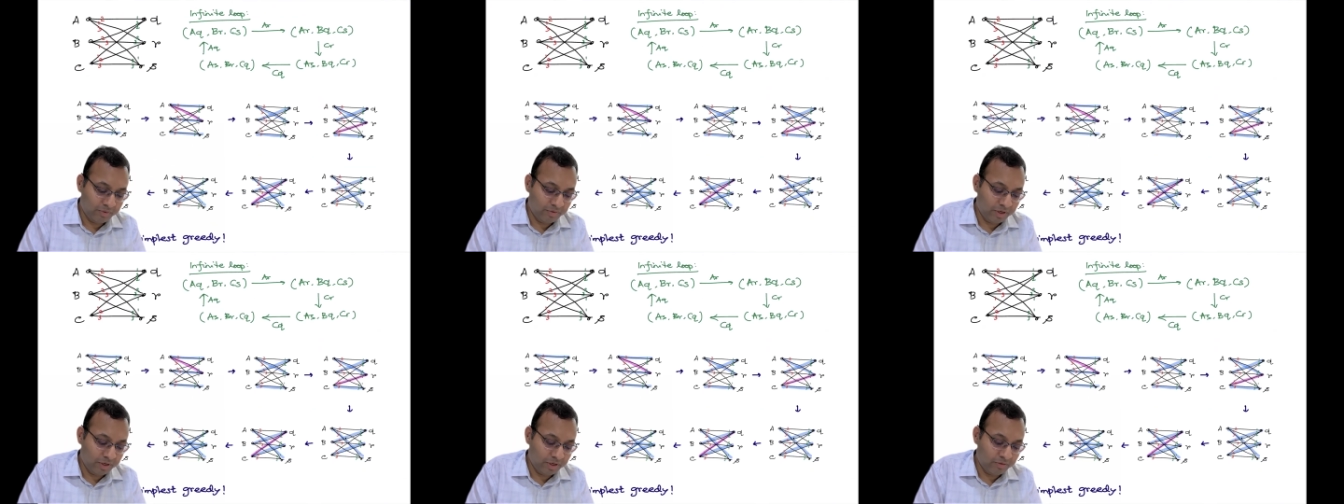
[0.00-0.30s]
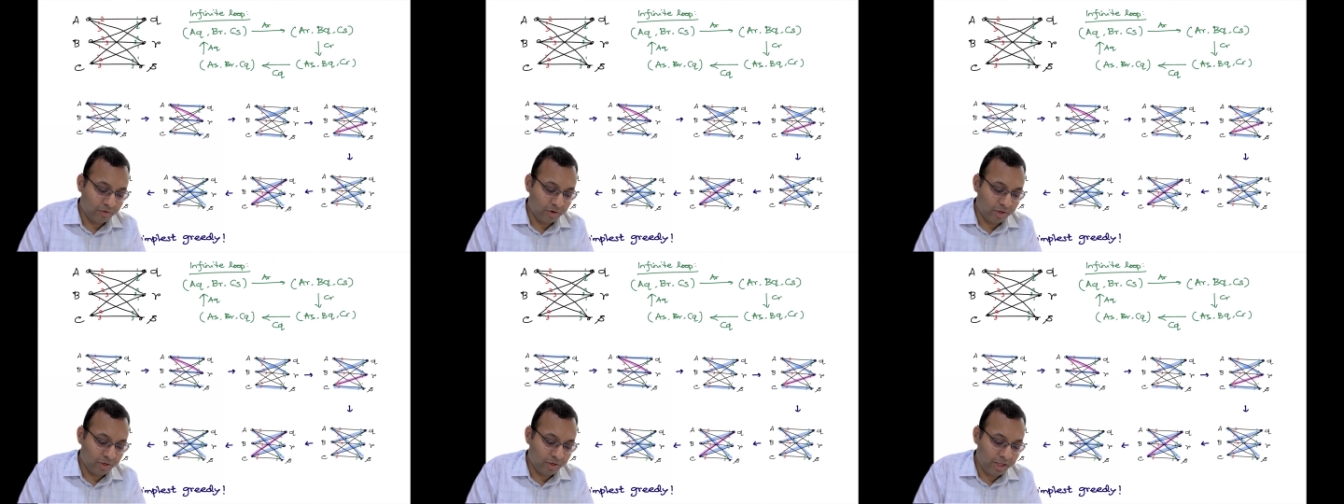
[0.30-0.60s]
preference
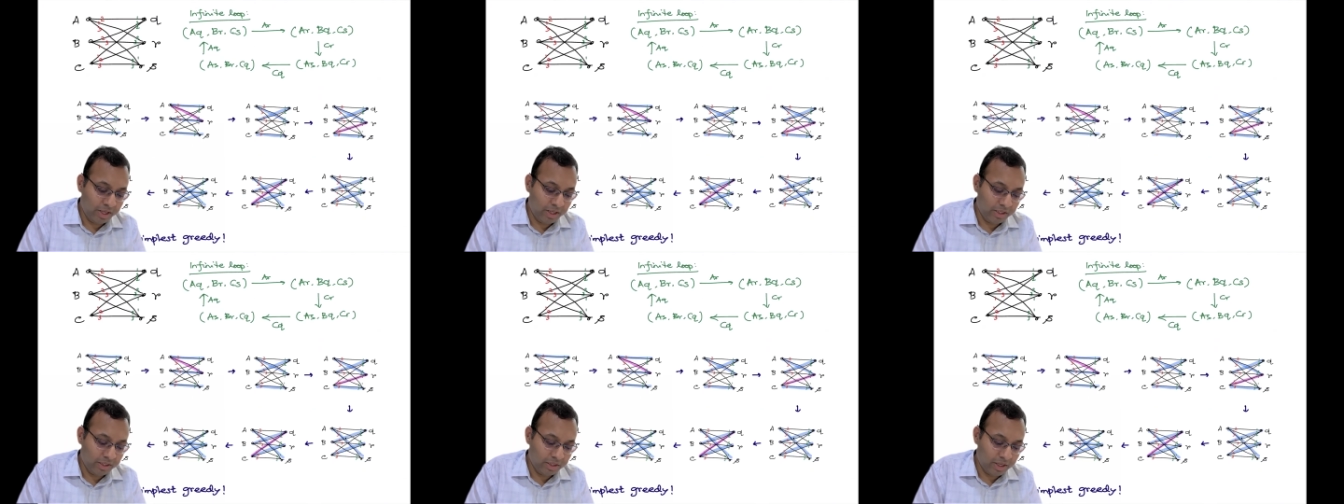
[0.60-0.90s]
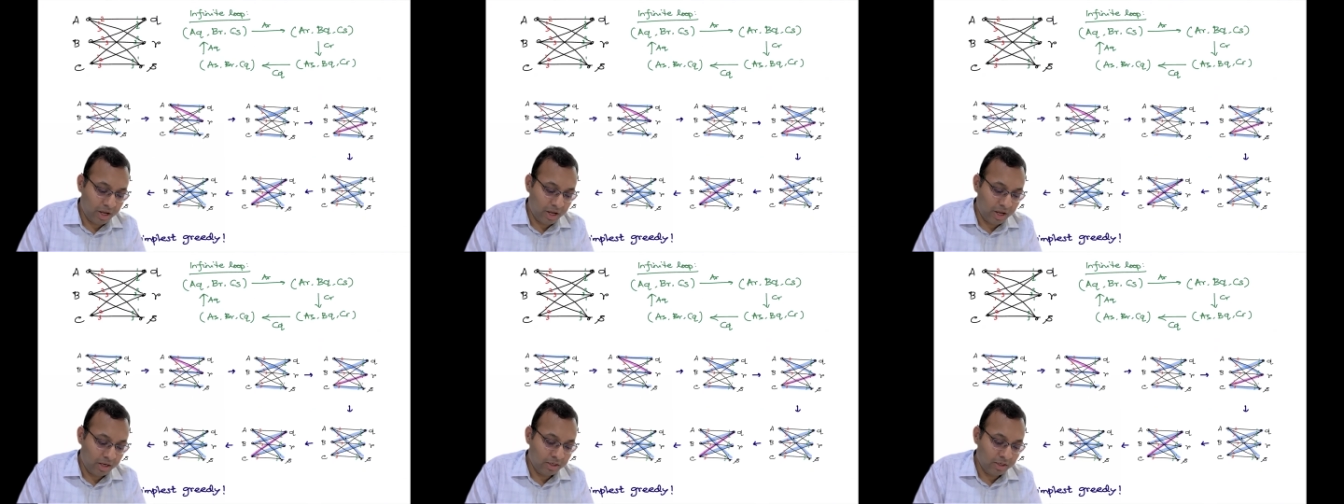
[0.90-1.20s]
for A is
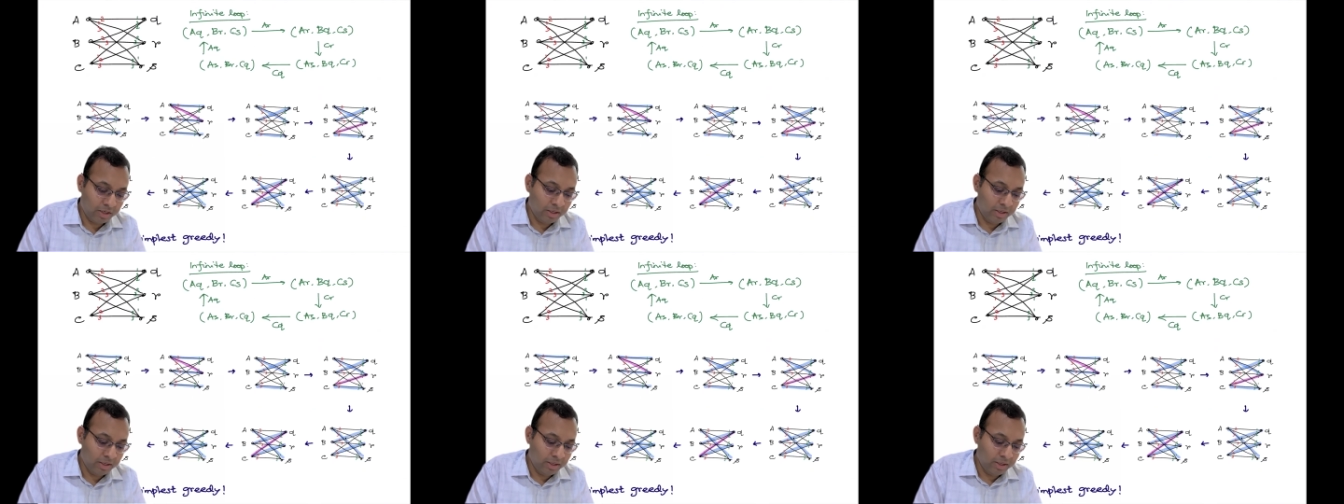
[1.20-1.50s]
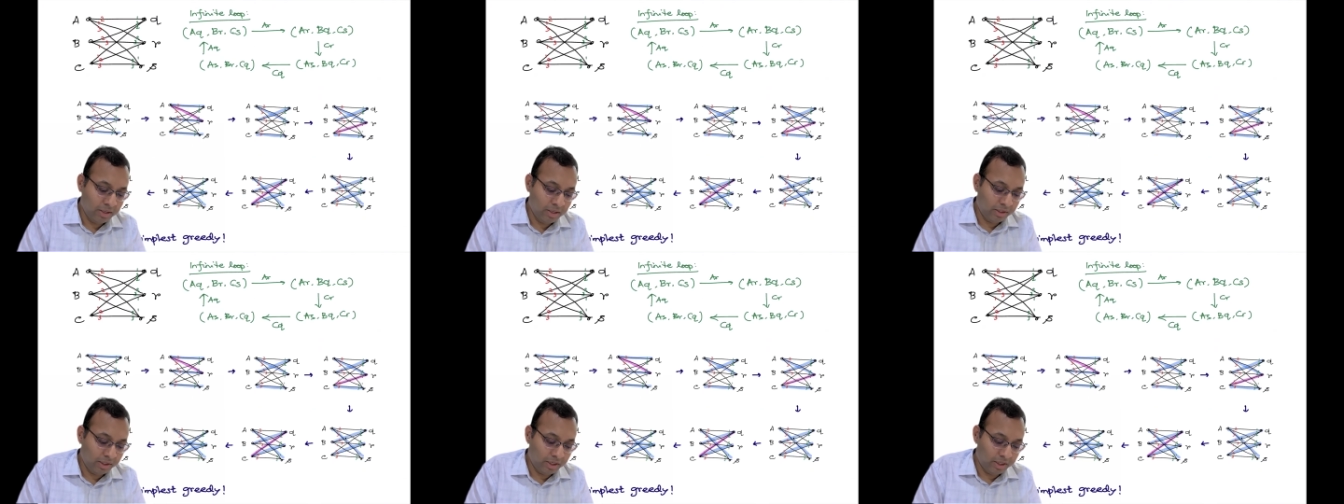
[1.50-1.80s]
R,
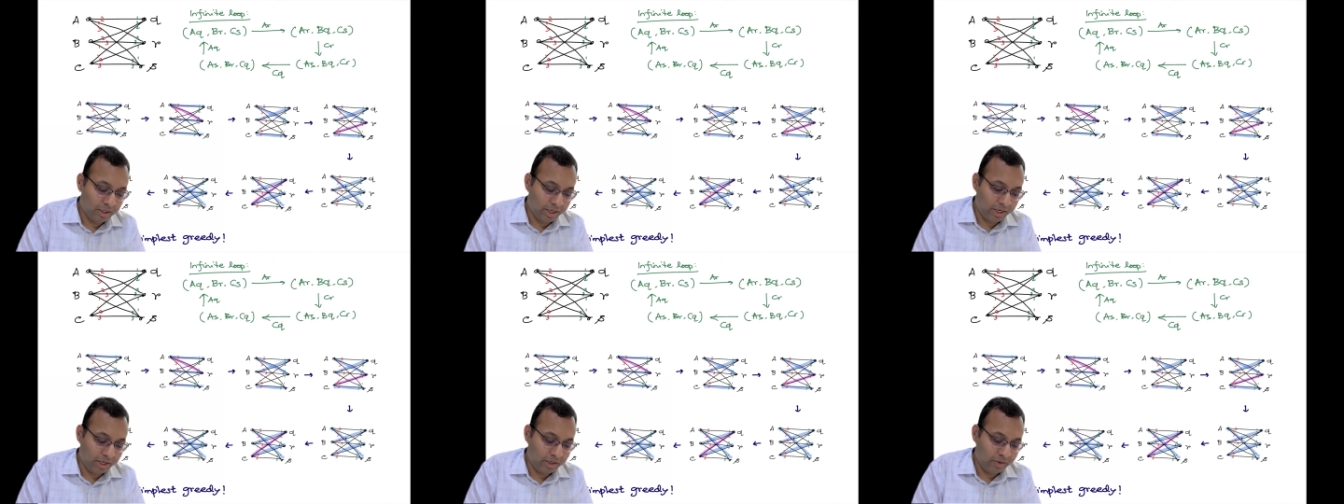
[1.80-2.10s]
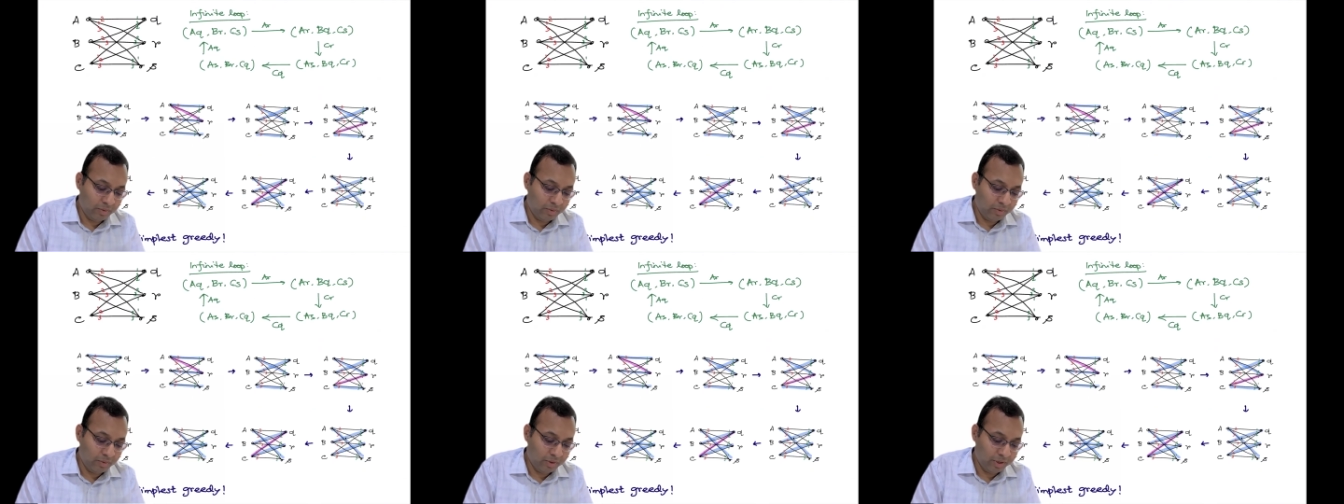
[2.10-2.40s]
then
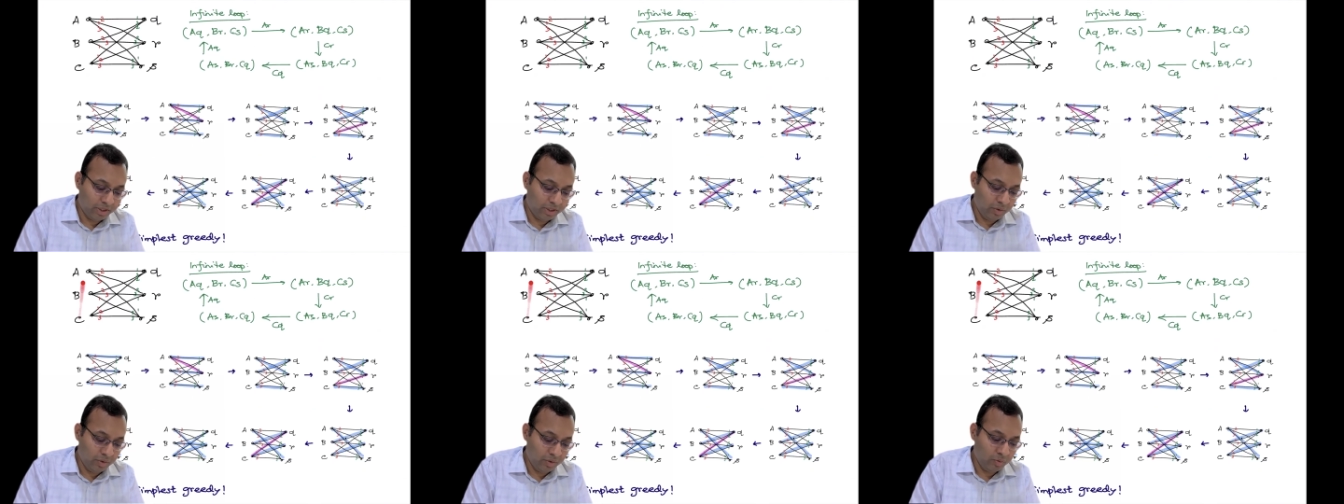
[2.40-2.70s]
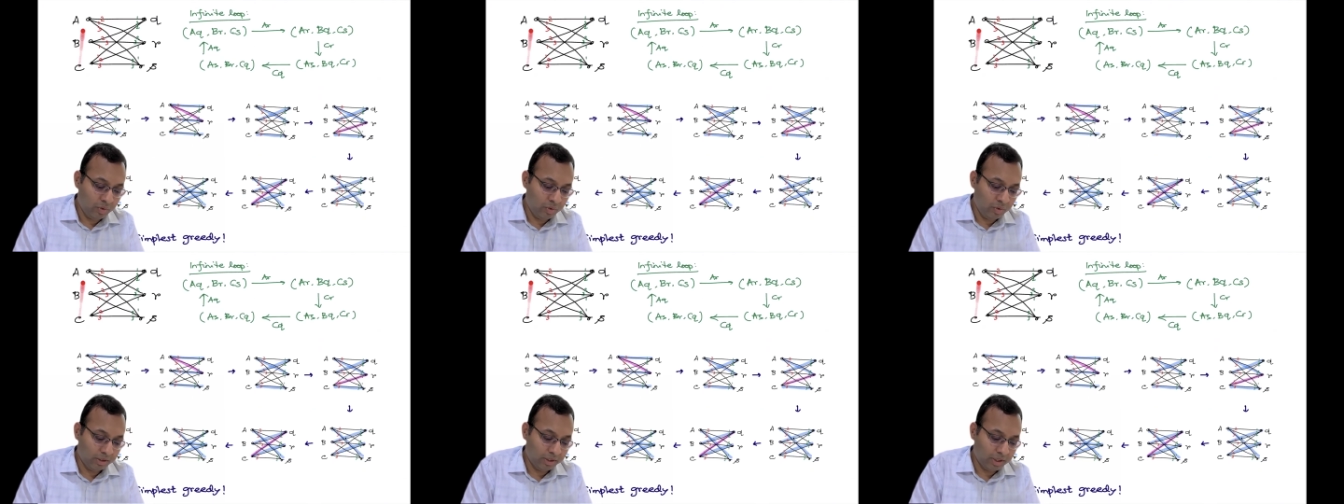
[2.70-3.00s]
second one is
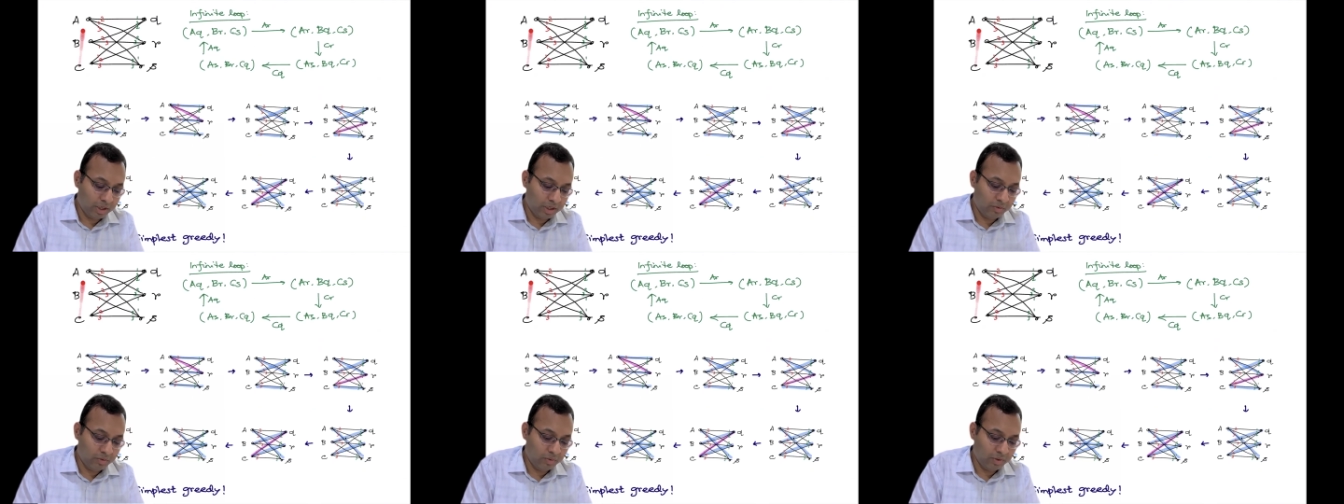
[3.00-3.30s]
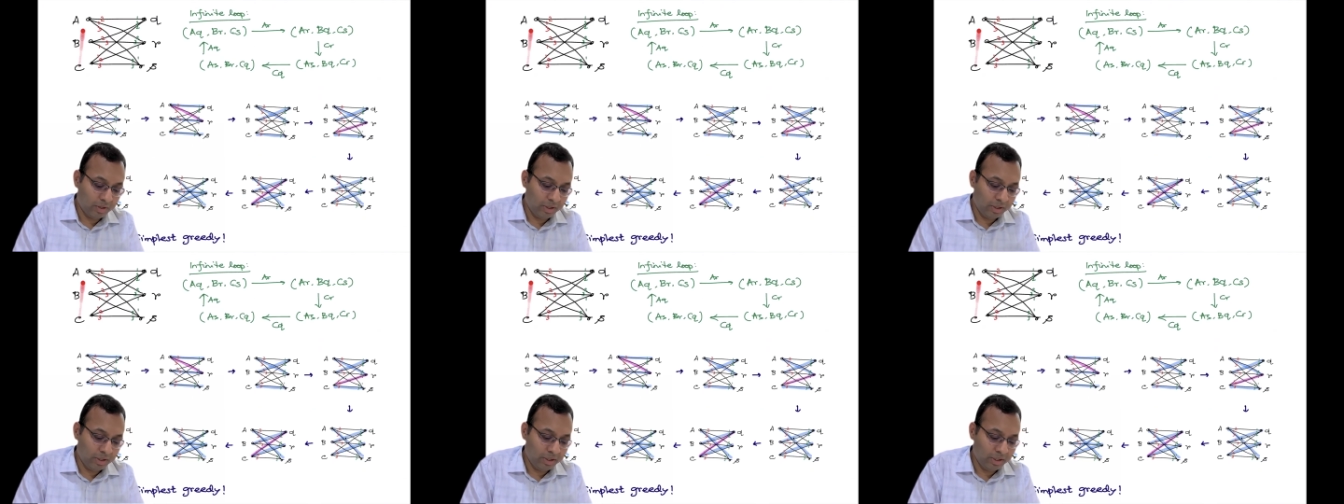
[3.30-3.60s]
Q, and third
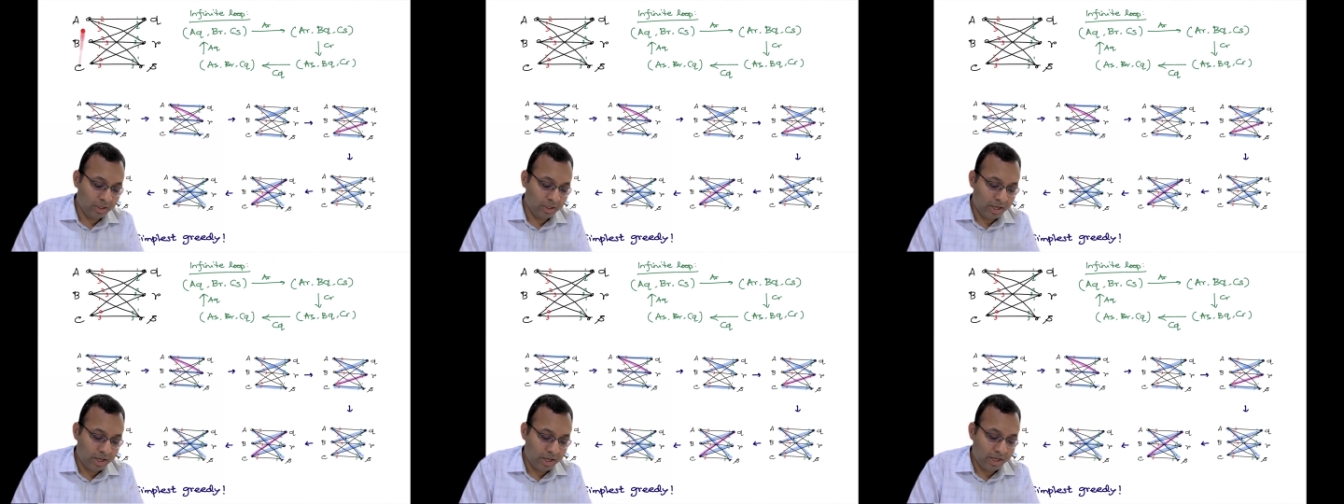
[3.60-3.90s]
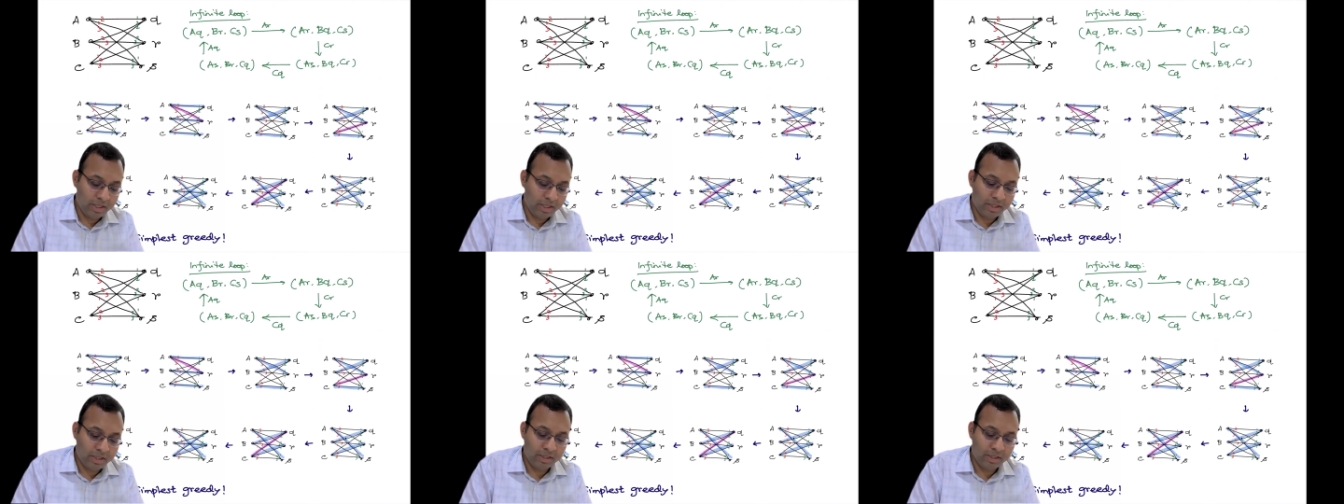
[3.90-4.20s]
one is
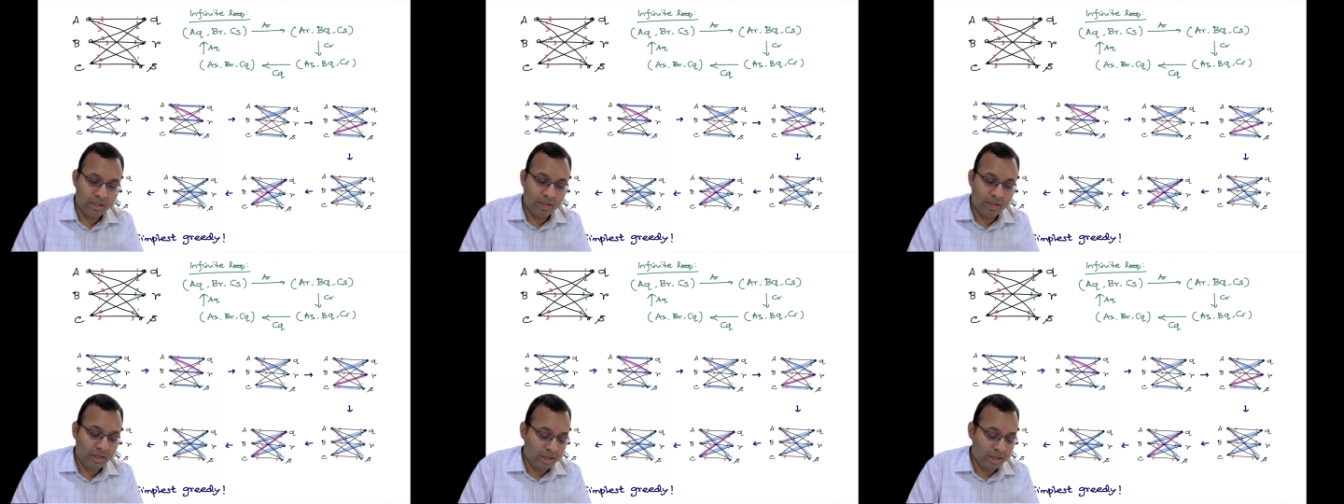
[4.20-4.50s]
S.